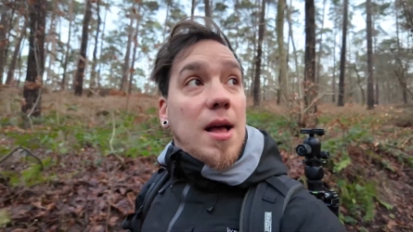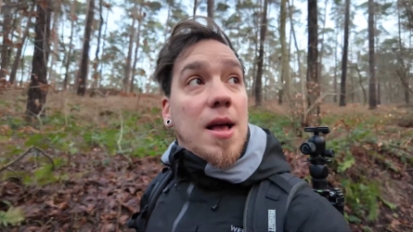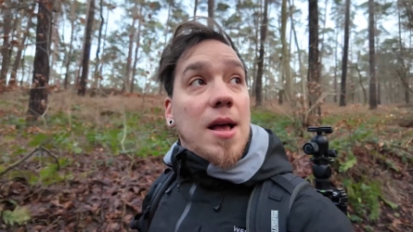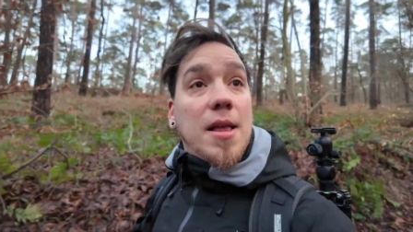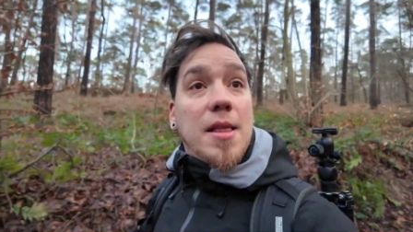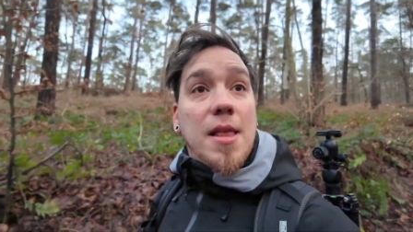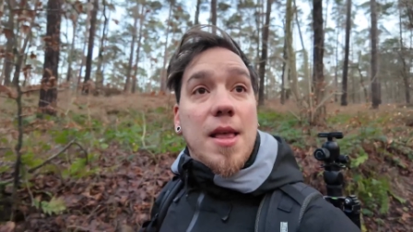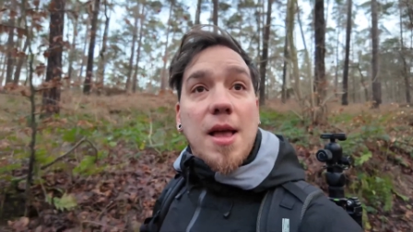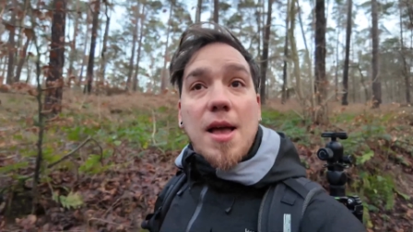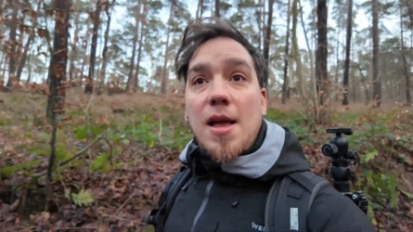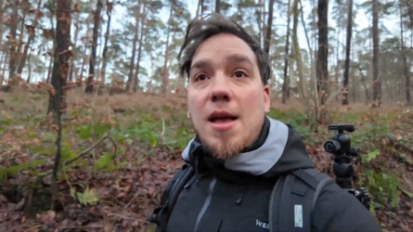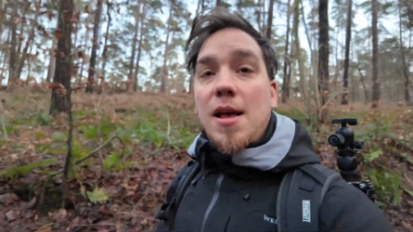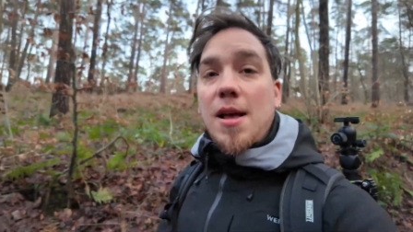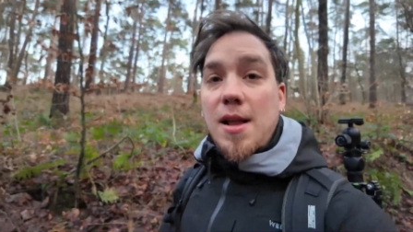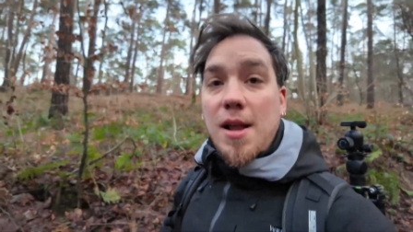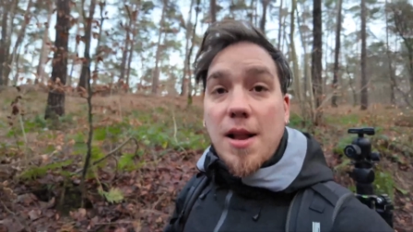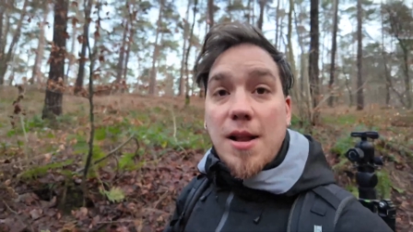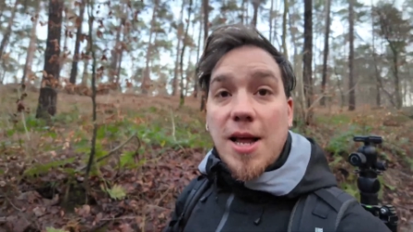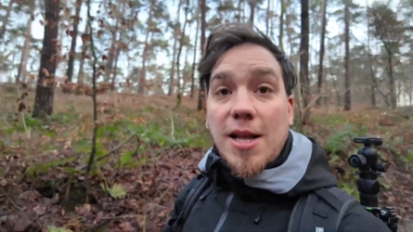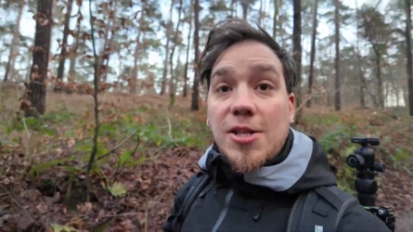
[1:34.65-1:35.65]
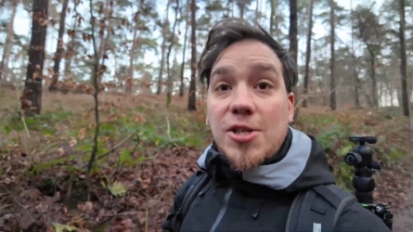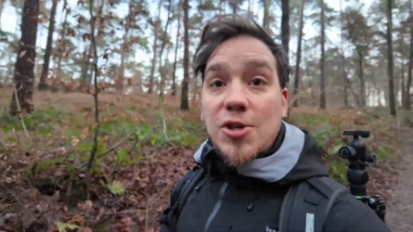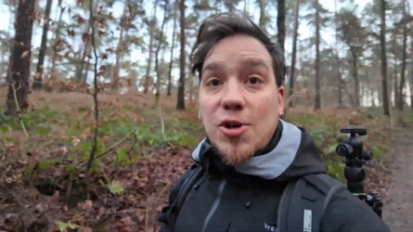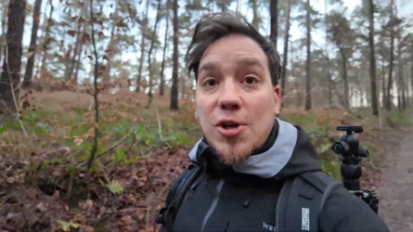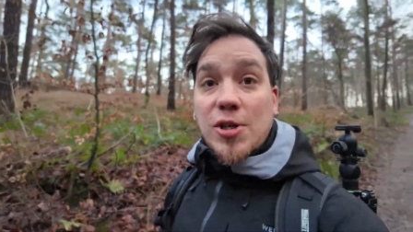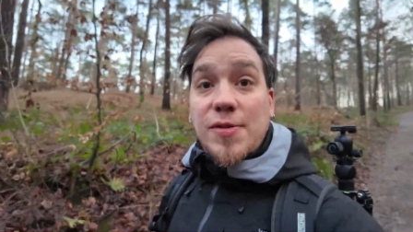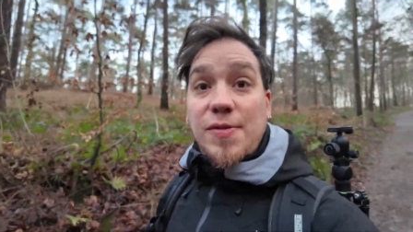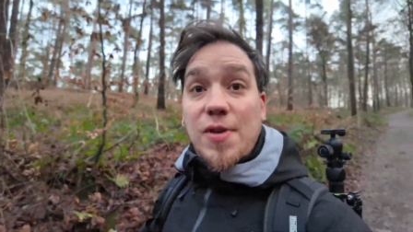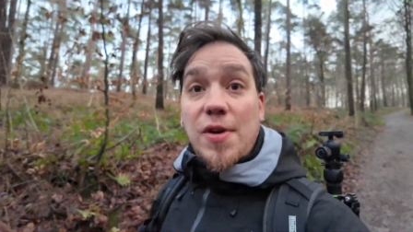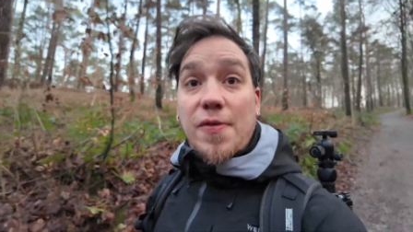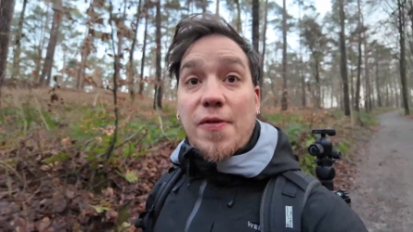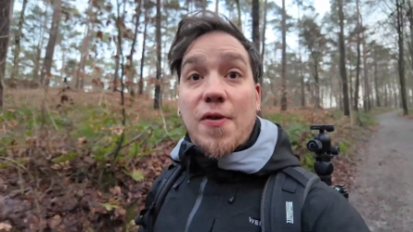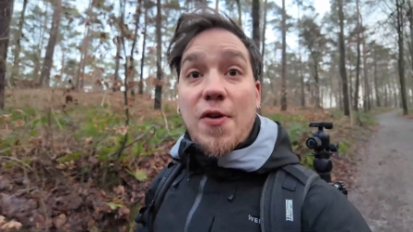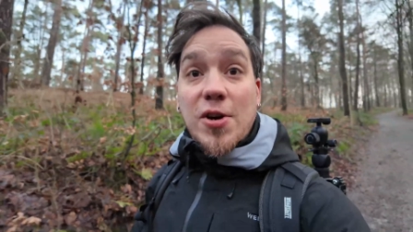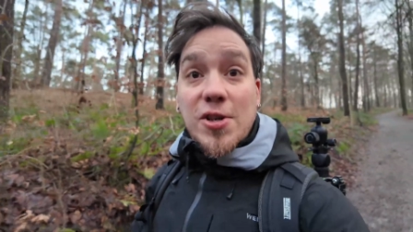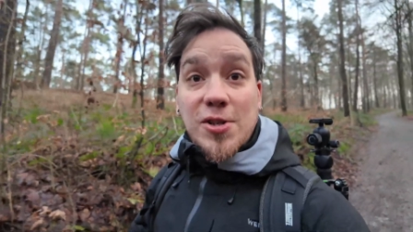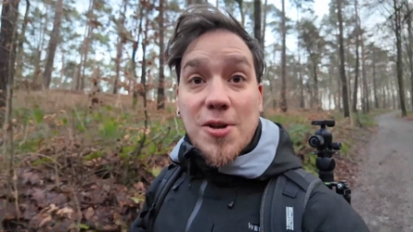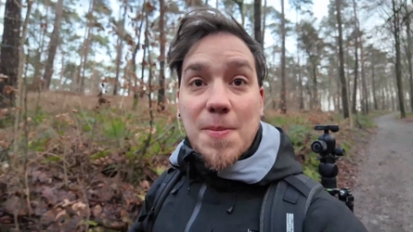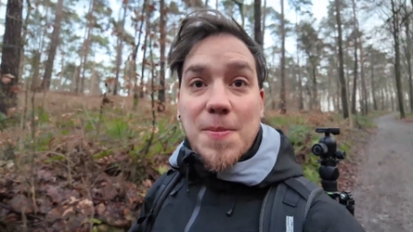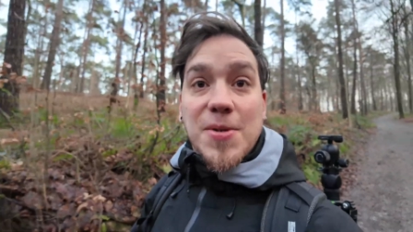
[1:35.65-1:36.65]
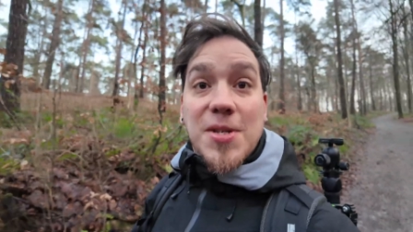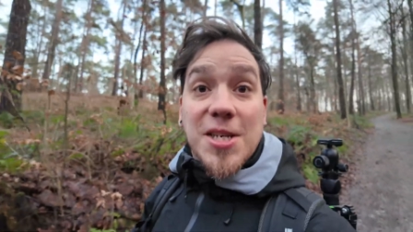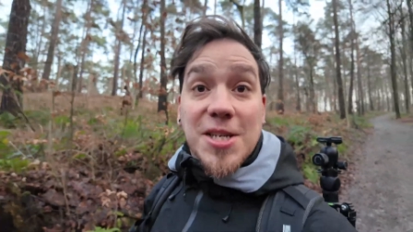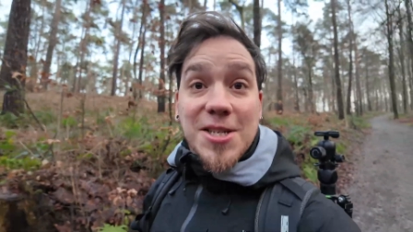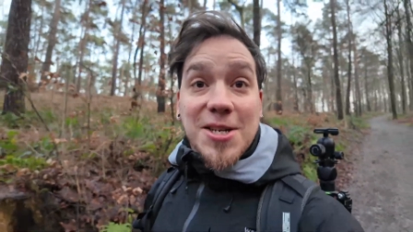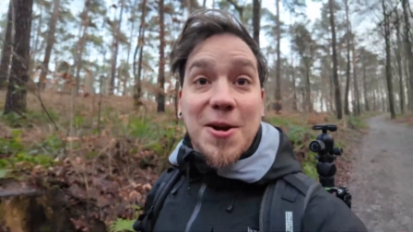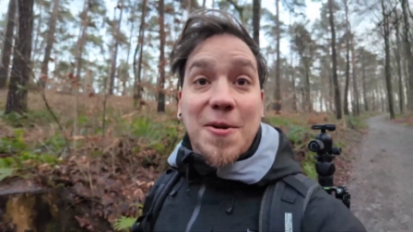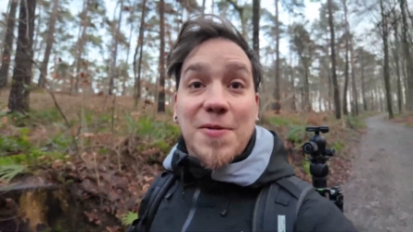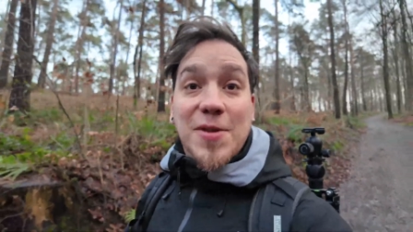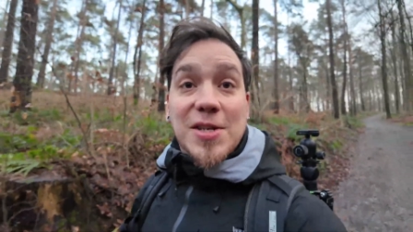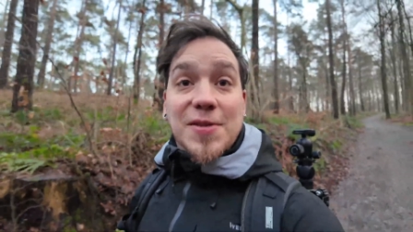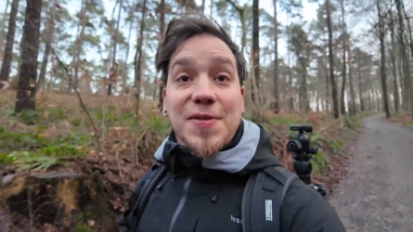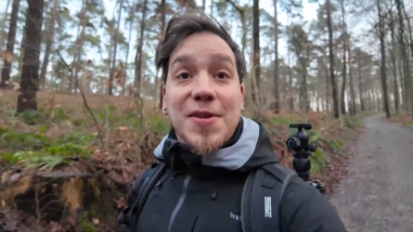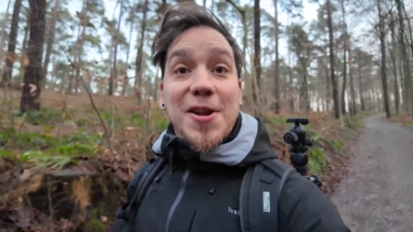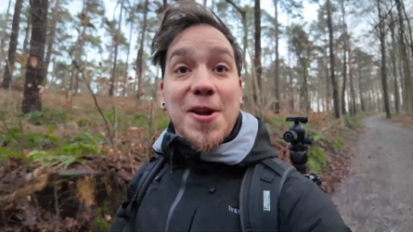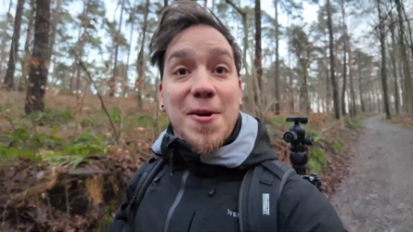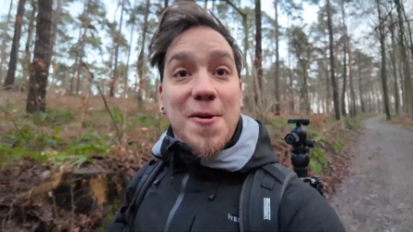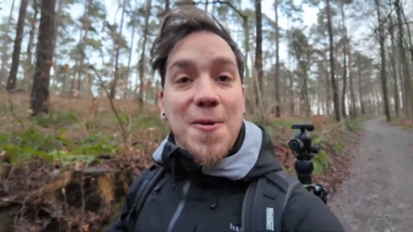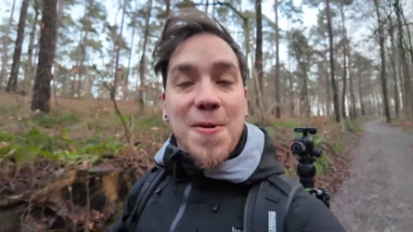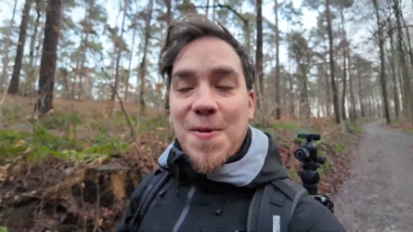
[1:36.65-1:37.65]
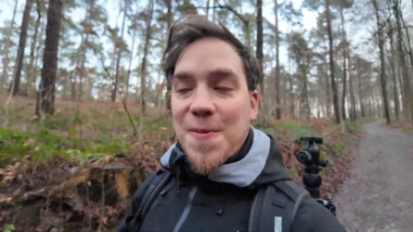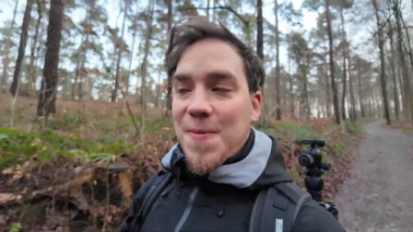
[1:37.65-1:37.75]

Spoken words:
And let's search for the first composition of this video.